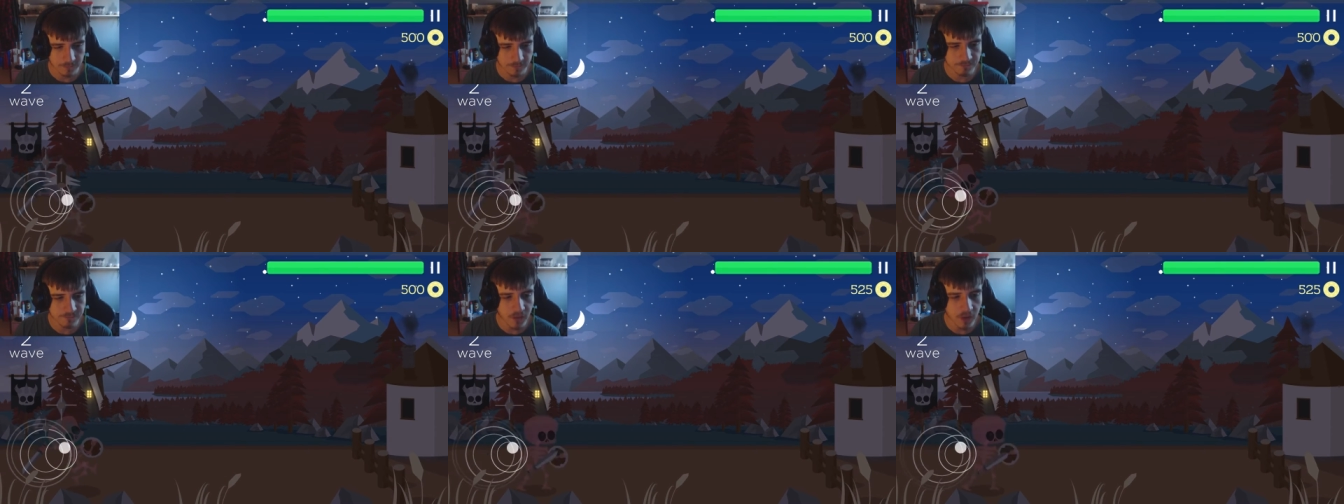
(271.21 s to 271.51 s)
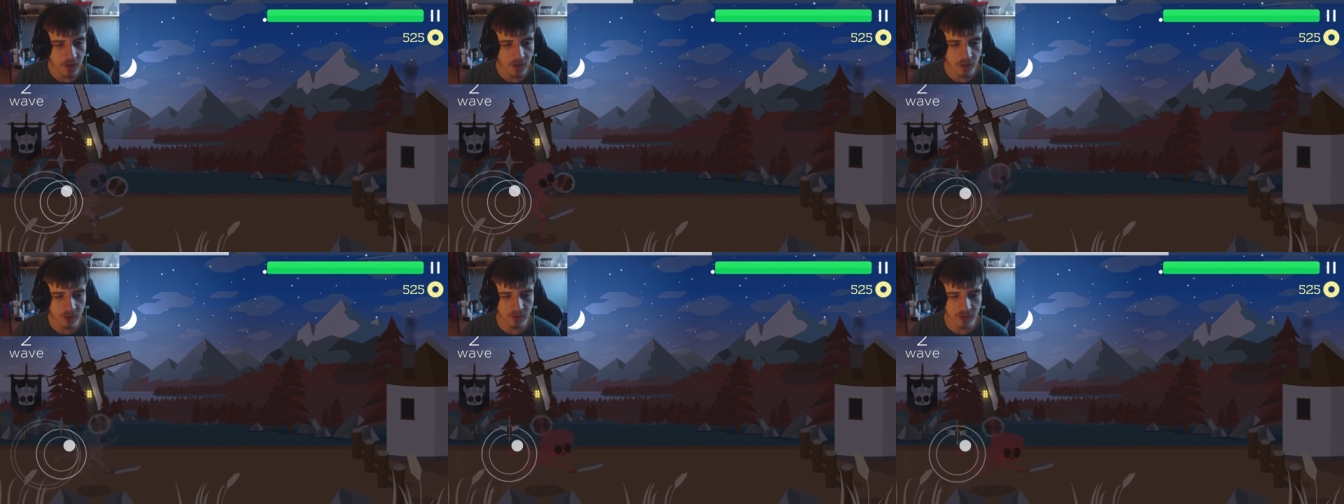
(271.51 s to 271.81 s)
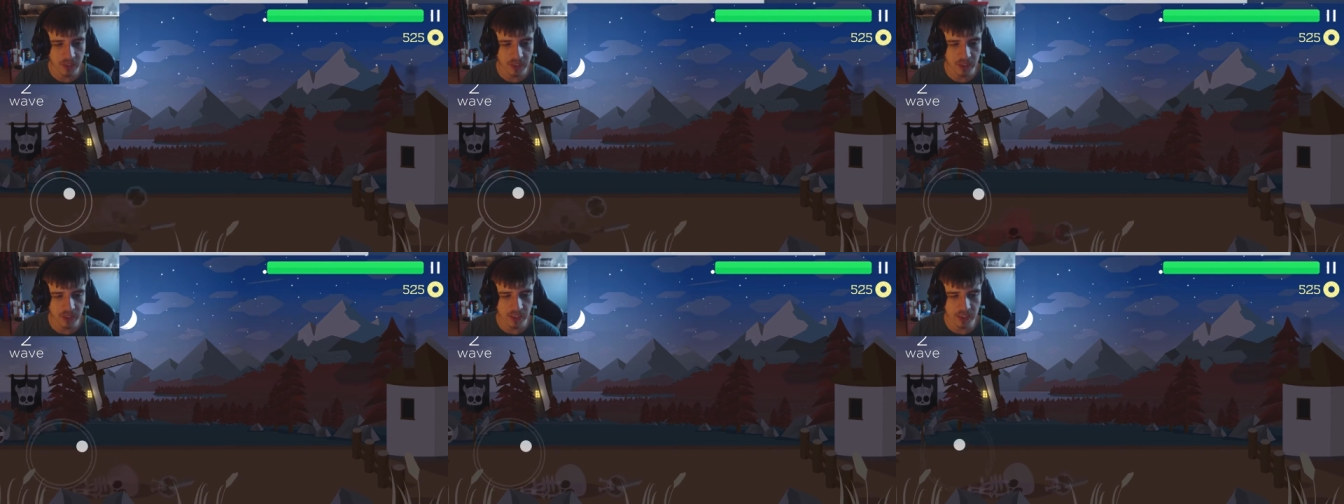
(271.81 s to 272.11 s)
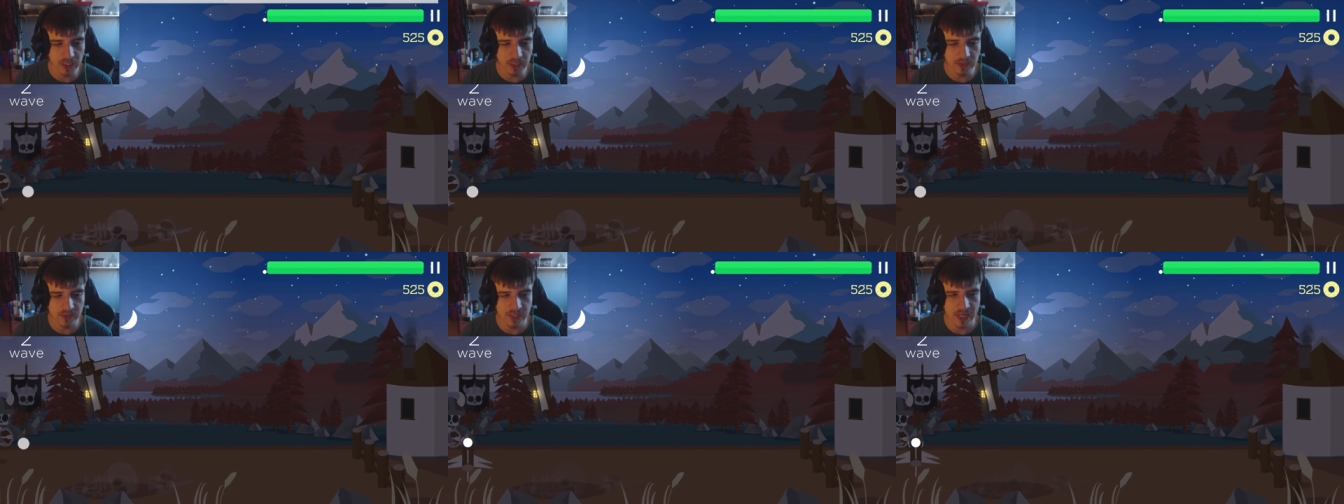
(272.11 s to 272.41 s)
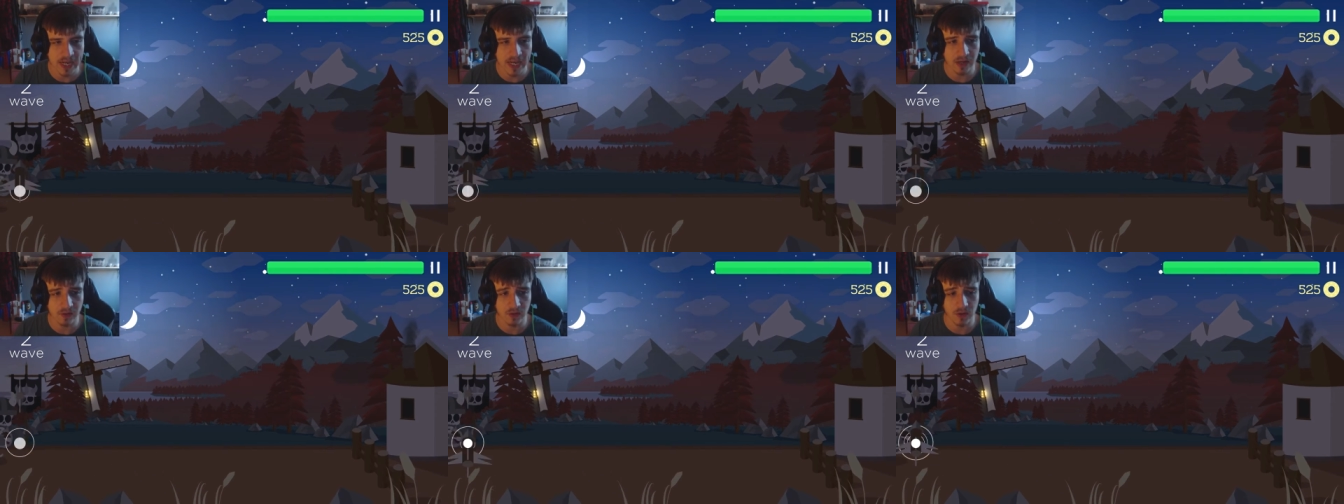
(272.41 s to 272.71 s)
firing these
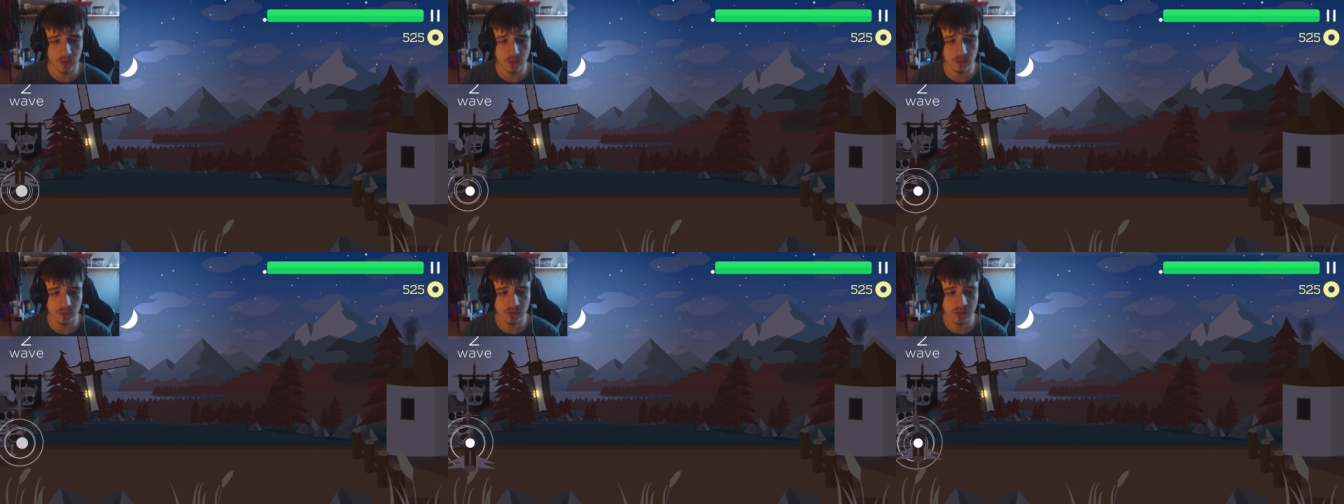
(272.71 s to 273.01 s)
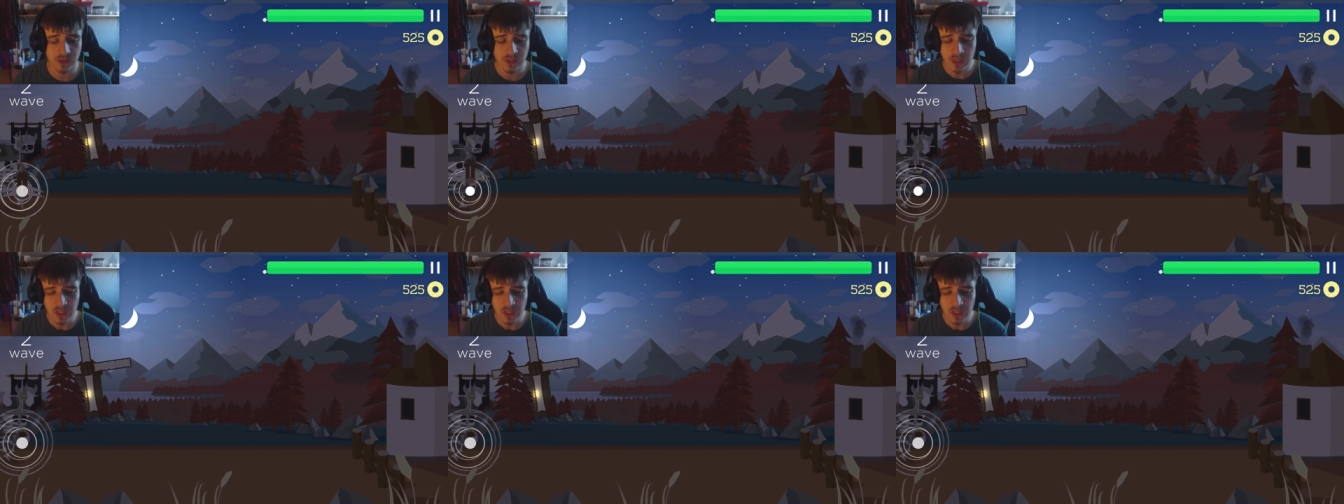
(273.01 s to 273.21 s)
arrows.